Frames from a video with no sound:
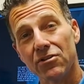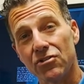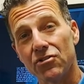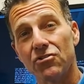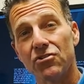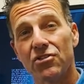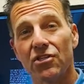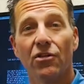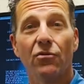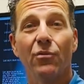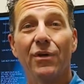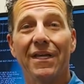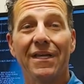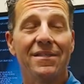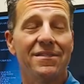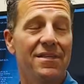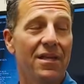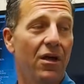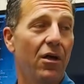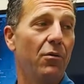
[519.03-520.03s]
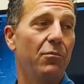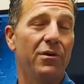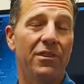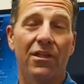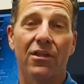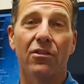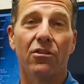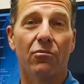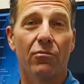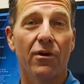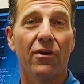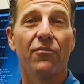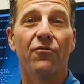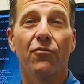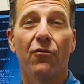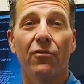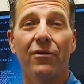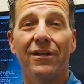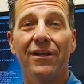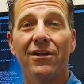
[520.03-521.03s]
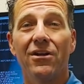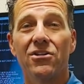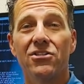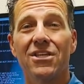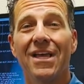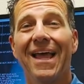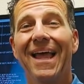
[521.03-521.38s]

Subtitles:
Usually we can tell within 3 or 4 years